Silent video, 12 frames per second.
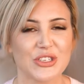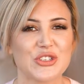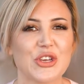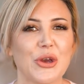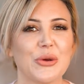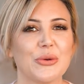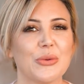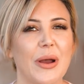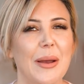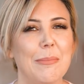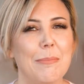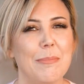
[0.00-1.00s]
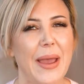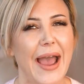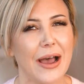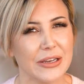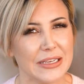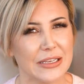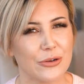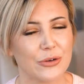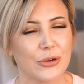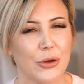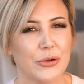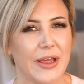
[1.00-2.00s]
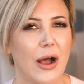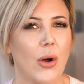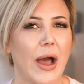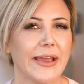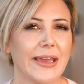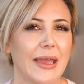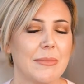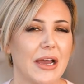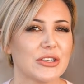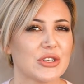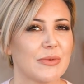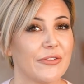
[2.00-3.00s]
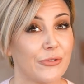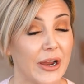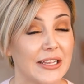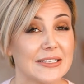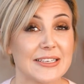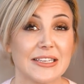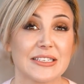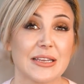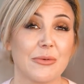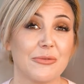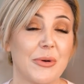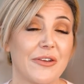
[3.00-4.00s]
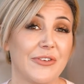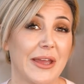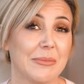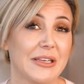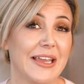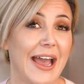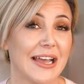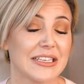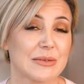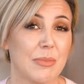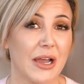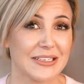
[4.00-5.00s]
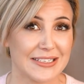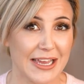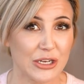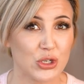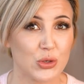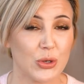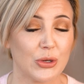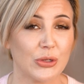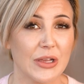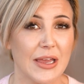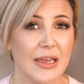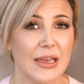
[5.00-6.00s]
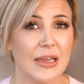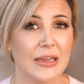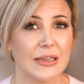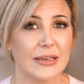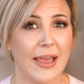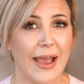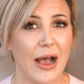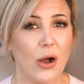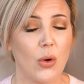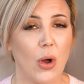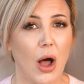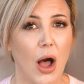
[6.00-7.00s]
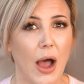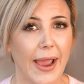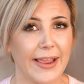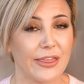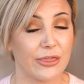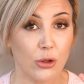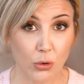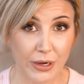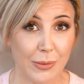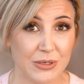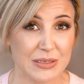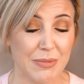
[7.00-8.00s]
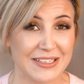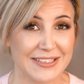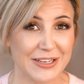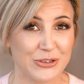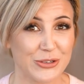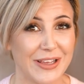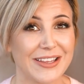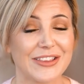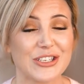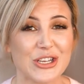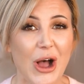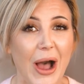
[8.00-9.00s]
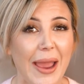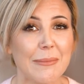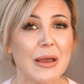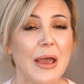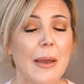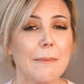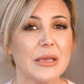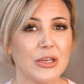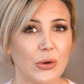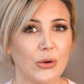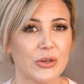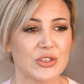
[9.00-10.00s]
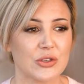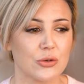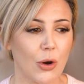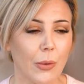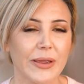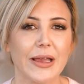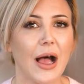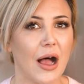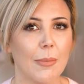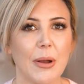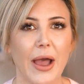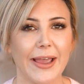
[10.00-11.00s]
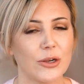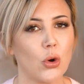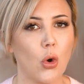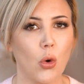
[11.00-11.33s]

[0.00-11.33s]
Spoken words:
So about a year ago now, I came out to my friends and some of my family as bisexual. Now, I thought I was bisexual at the time because growing up, I had